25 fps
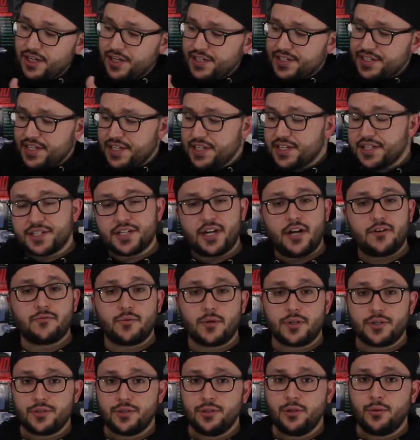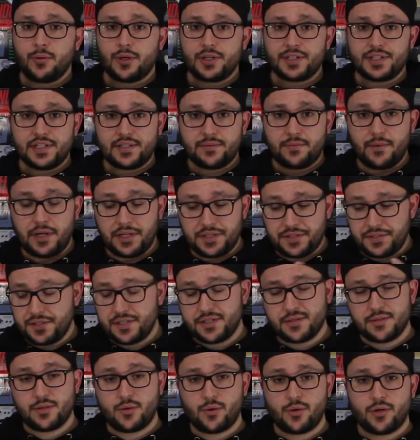does say the Software Toolworks as well, so
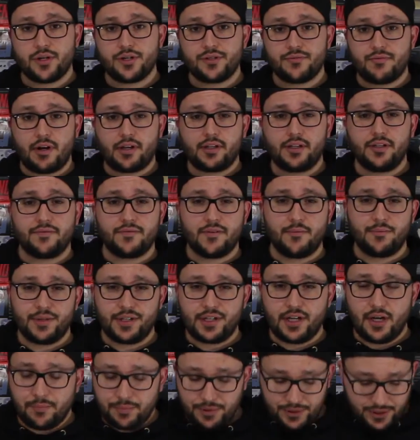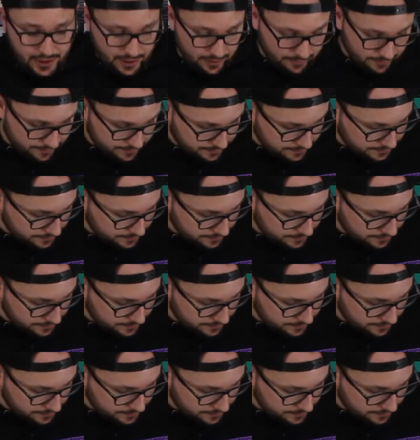this is ordered directly from the company.